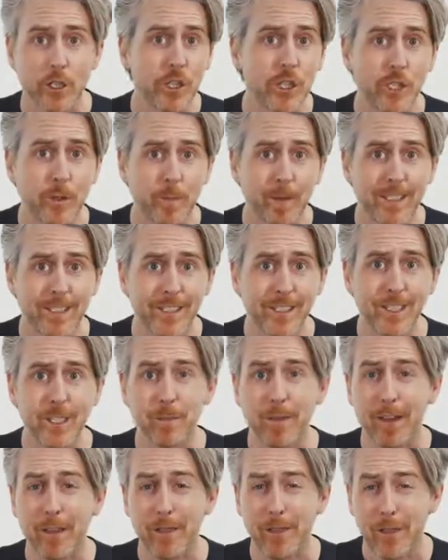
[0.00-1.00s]
cheese pizza is
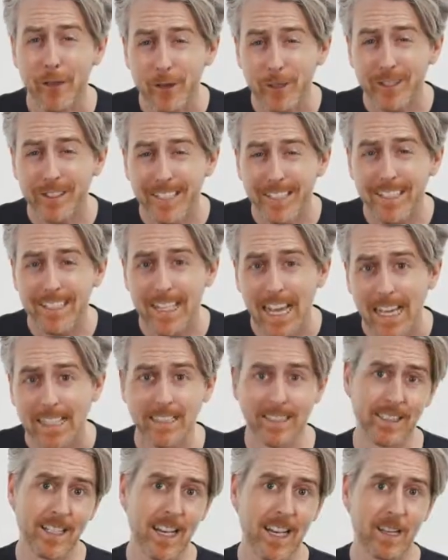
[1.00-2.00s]
about
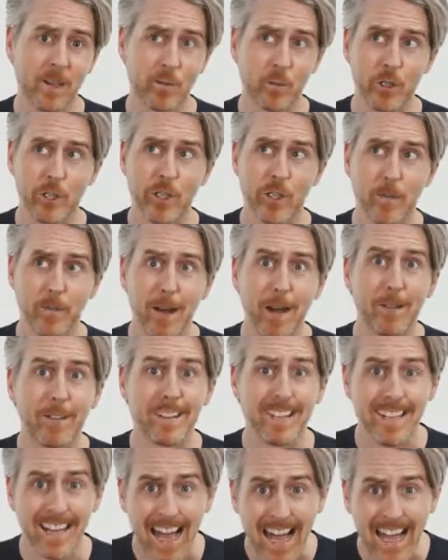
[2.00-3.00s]
$13.99, which is about
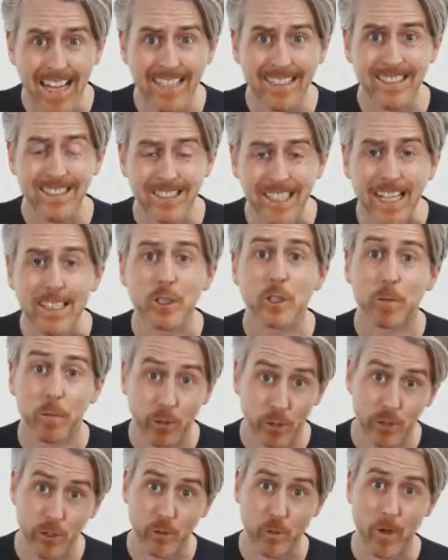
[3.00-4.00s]
9 cents
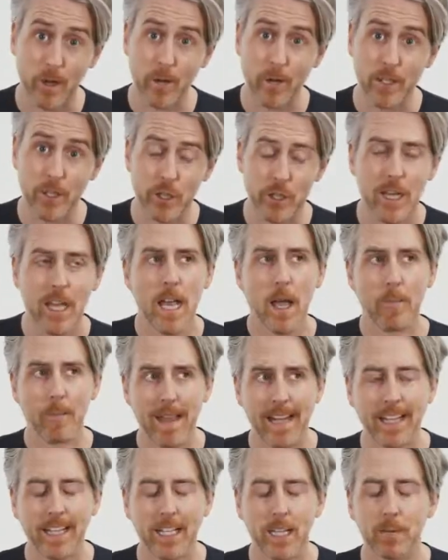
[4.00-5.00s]
per square inch,
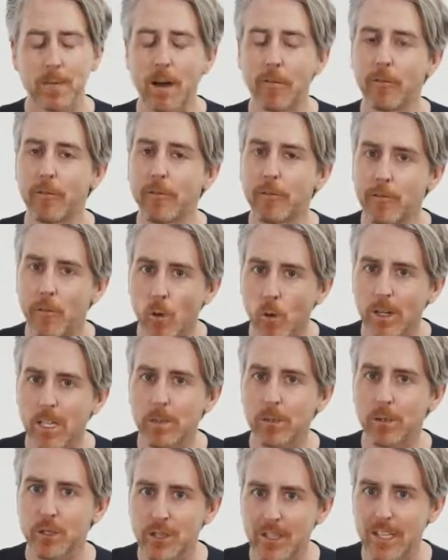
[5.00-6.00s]
making it about
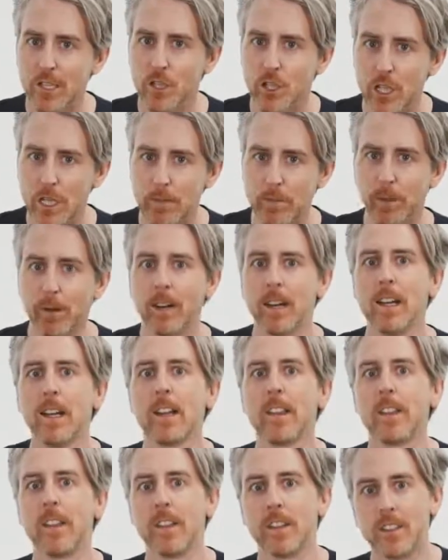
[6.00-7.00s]
40% cheaper
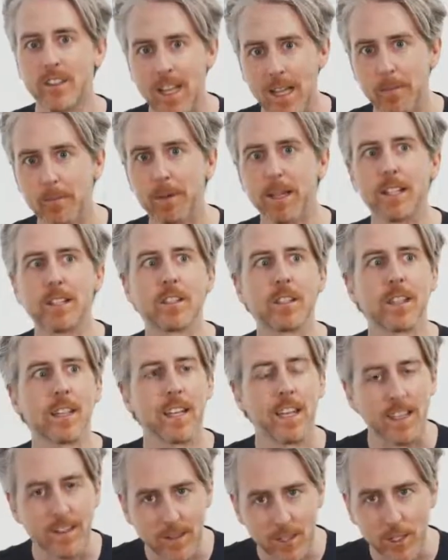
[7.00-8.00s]
than the same pizza
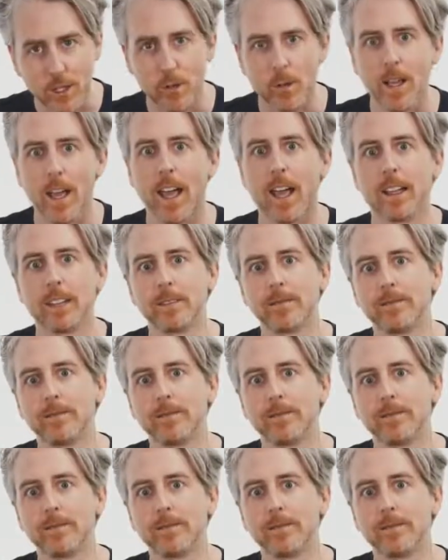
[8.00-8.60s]
in the UK.